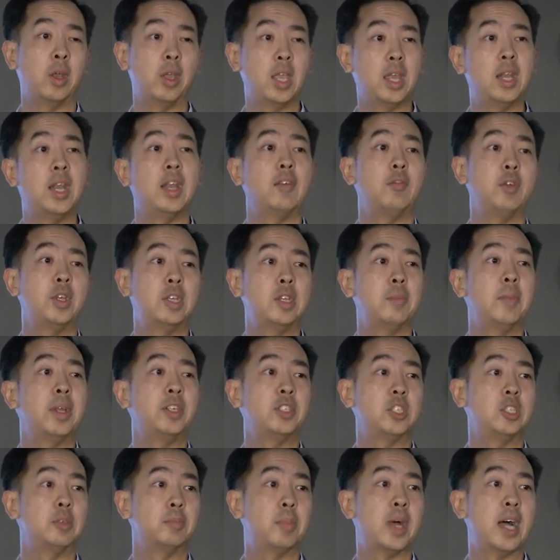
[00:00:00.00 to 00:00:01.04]
in every
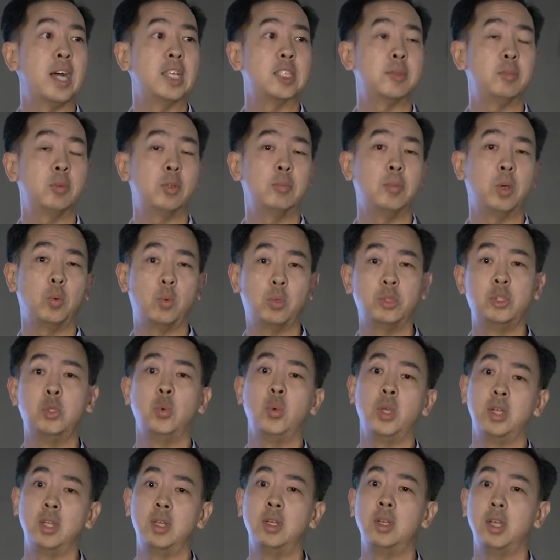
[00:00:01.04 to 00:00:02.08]
dimension possible, but we'll
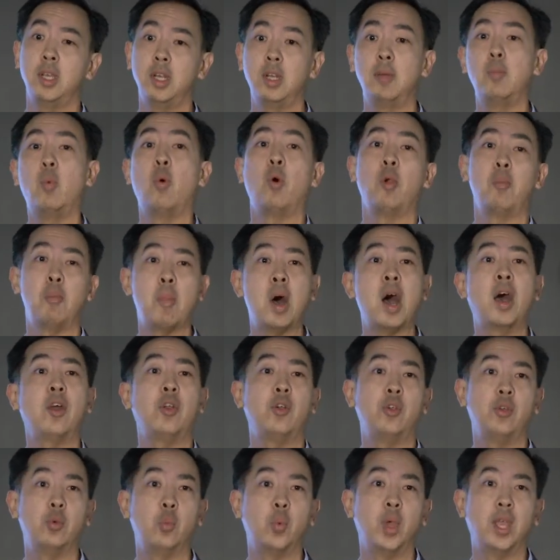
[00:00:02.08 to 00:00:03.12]
do it in a more
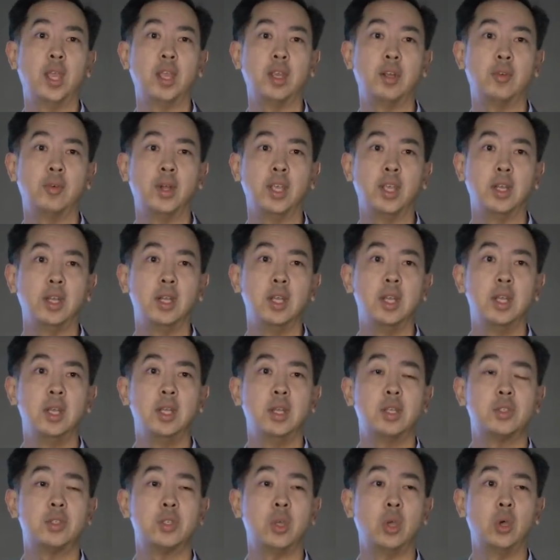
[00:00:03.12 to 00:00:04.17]
modern way, right?
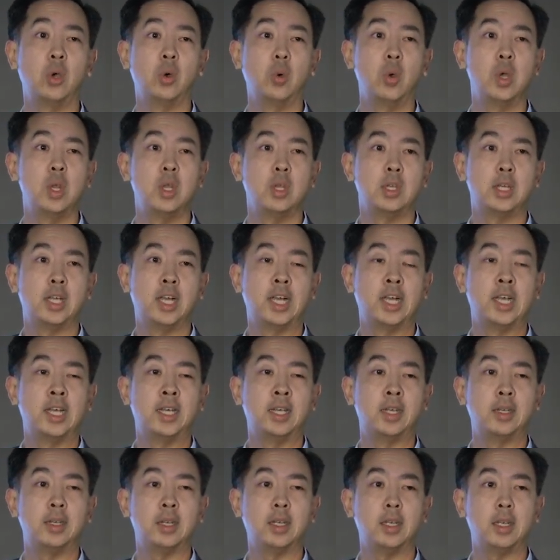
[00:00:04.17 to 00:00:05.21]
So
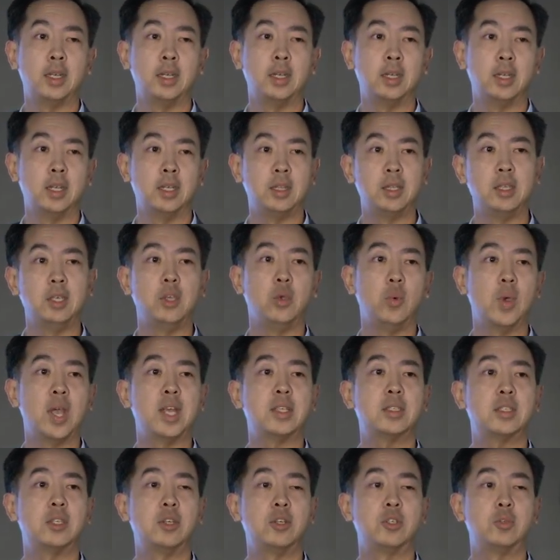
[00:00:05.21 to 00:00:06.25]
in the
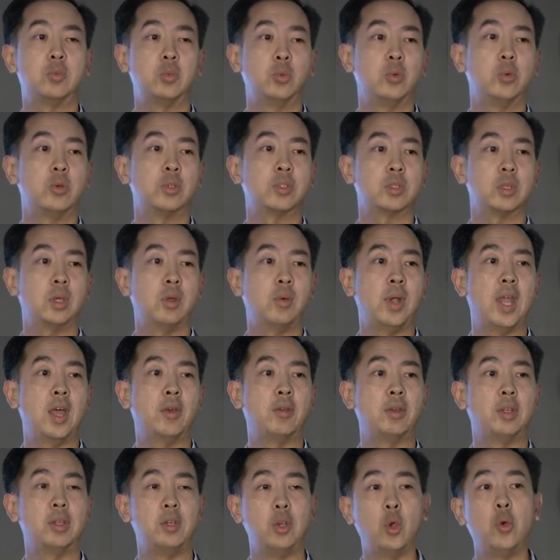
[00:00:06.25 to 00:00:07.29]
U.S., there's rules
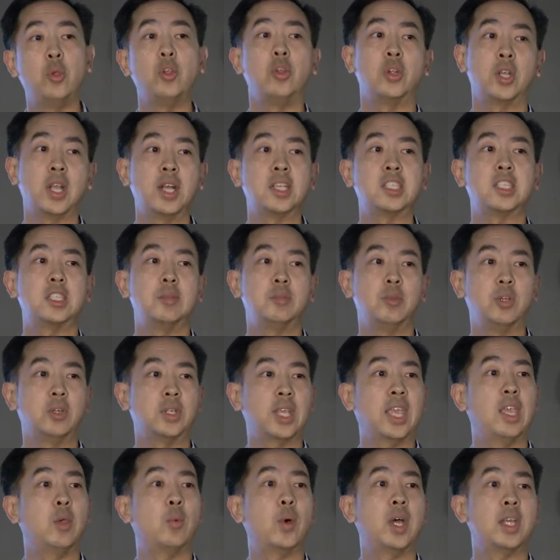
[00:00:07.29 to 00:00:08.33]
around know your customer,
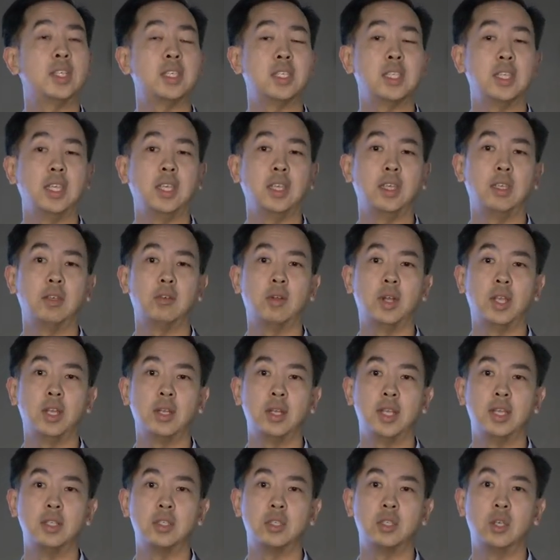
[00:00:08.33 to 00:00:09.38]
KYC, right?
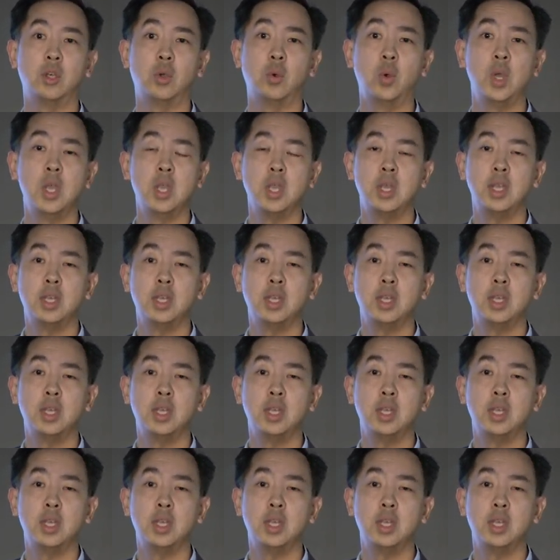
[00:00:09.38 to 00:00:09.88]
And so